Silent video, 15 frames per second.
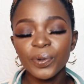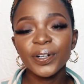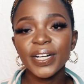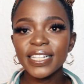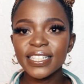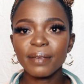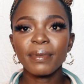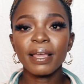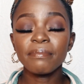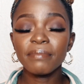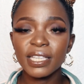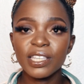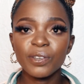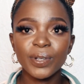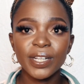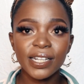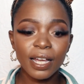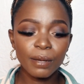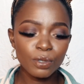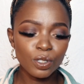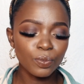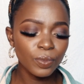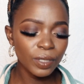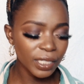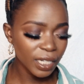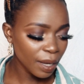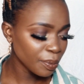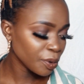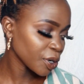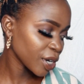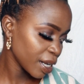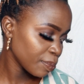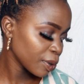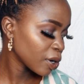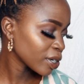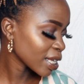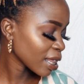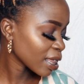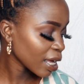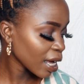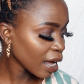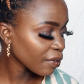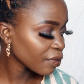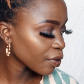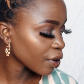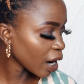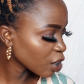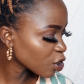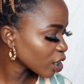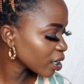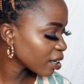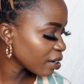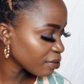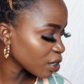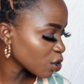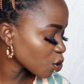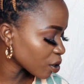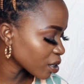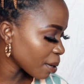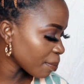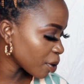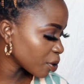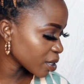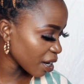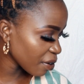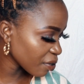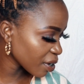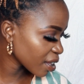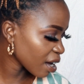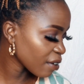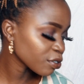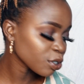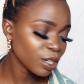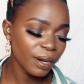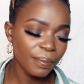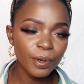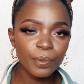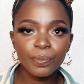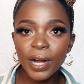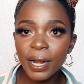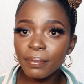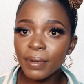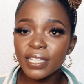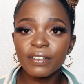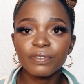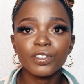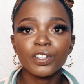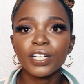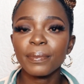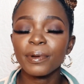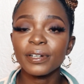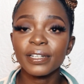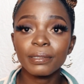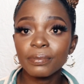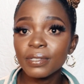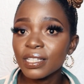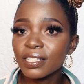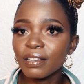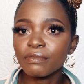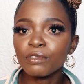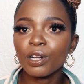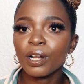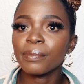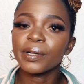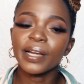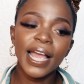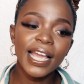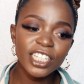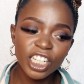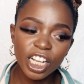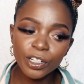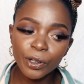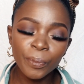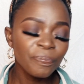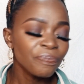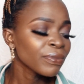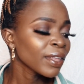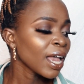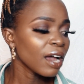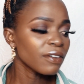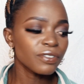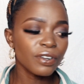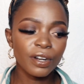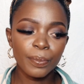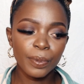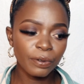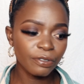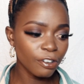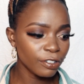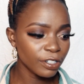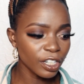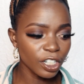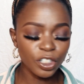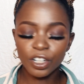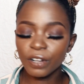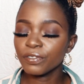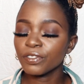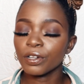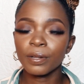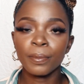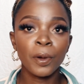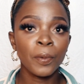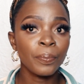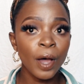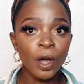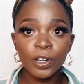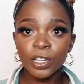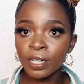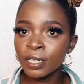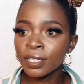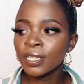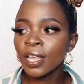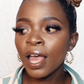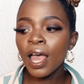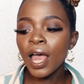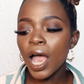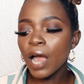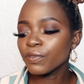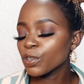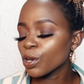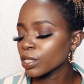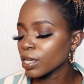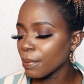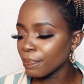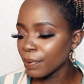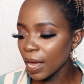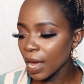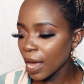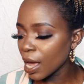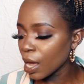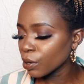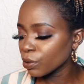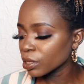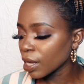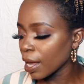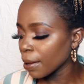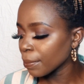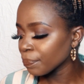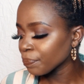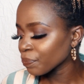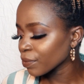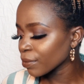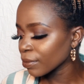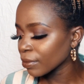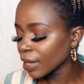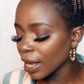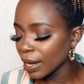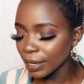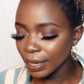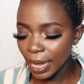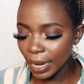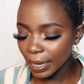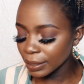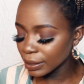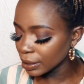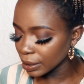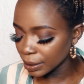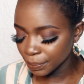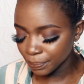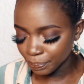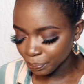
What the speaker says: else am I missing when it comes to building up your kit? Because I think I've actually even talked about everything. I've talked about primers, I've talked about lipsticks, I've talked about eyeshadow, I've talked about foundation, I've talked about powders, I've talked about they're